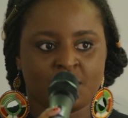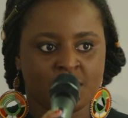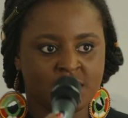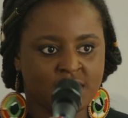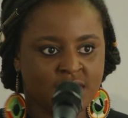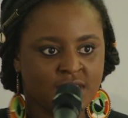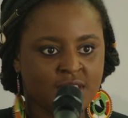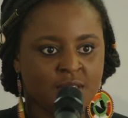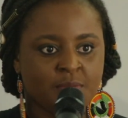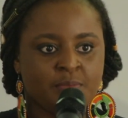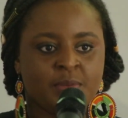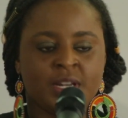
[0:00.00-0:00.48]
I
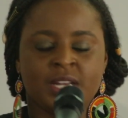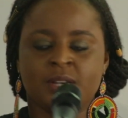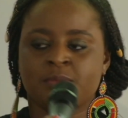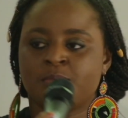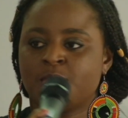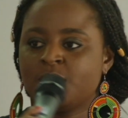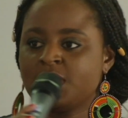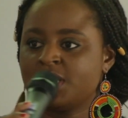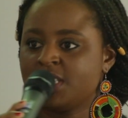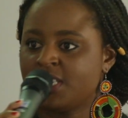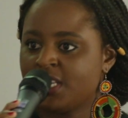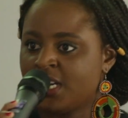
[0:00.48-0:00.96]
was in a
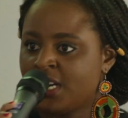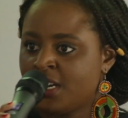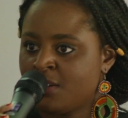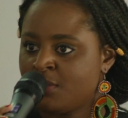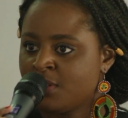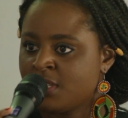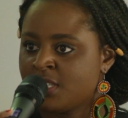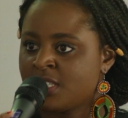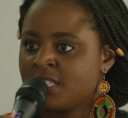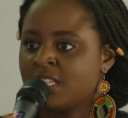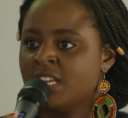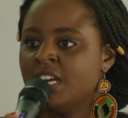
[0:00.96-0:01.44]
black body,
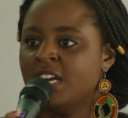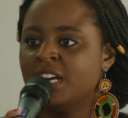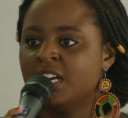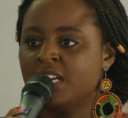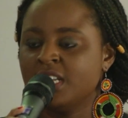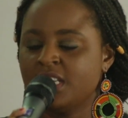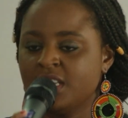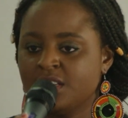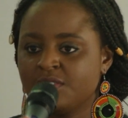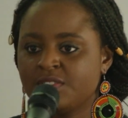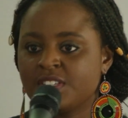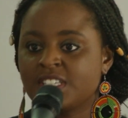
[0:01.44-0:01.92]
I was
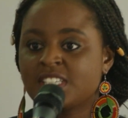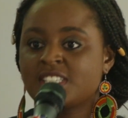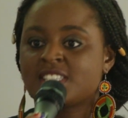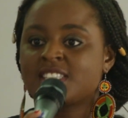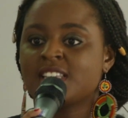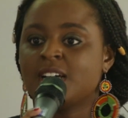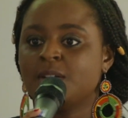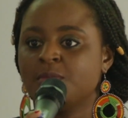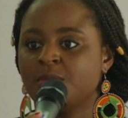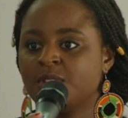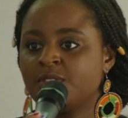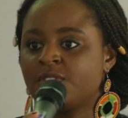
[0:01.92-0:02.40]
living
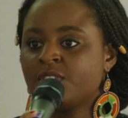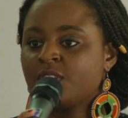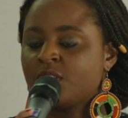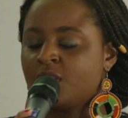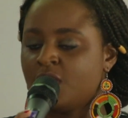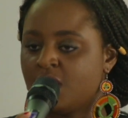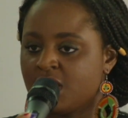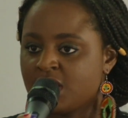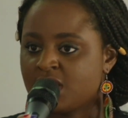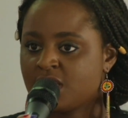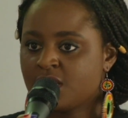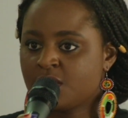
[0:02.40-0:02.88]
some of
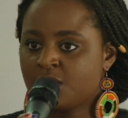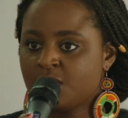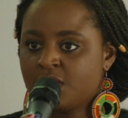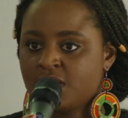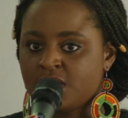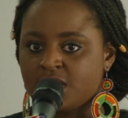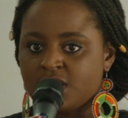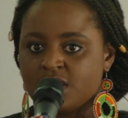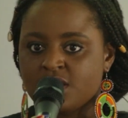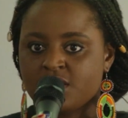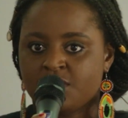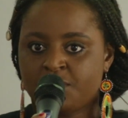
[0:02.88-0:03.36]
the
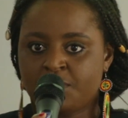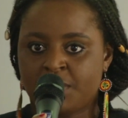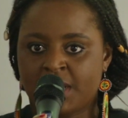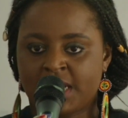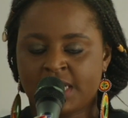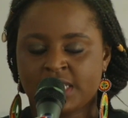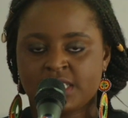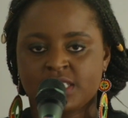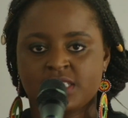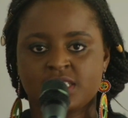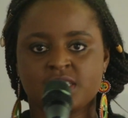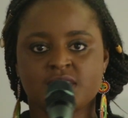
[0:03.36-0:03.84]
consequences of
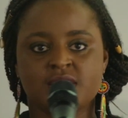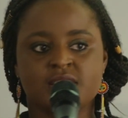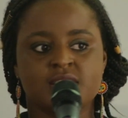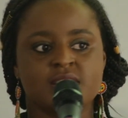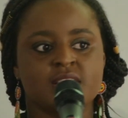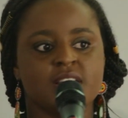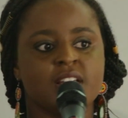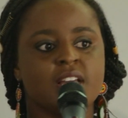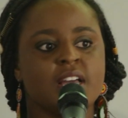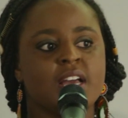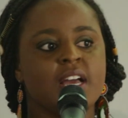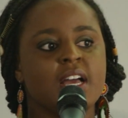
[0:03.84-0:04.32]

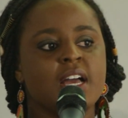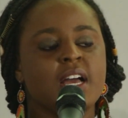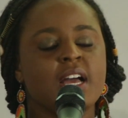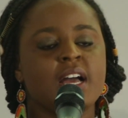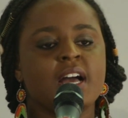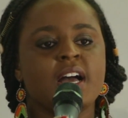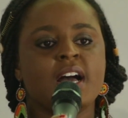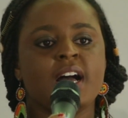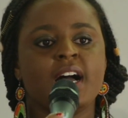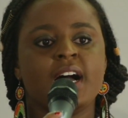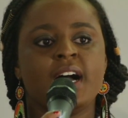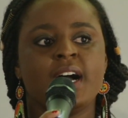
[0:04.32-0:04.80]
blackness.
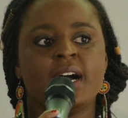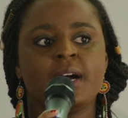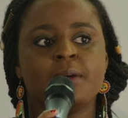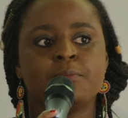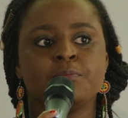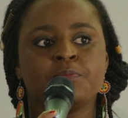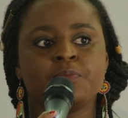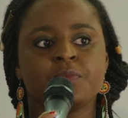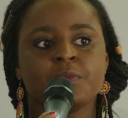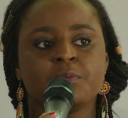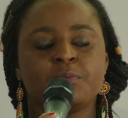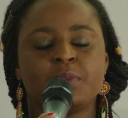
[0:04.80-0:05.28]

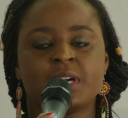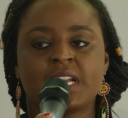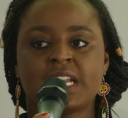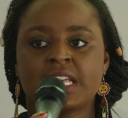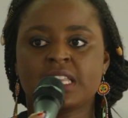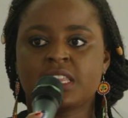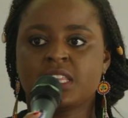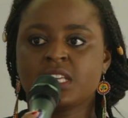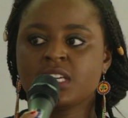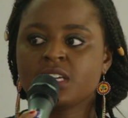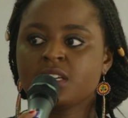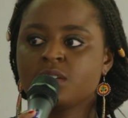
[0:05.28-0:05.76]
But
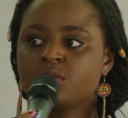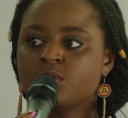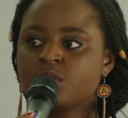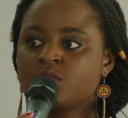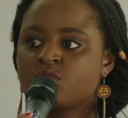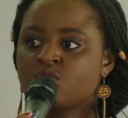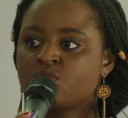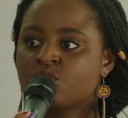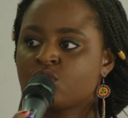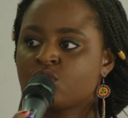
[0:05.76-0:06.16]
I think it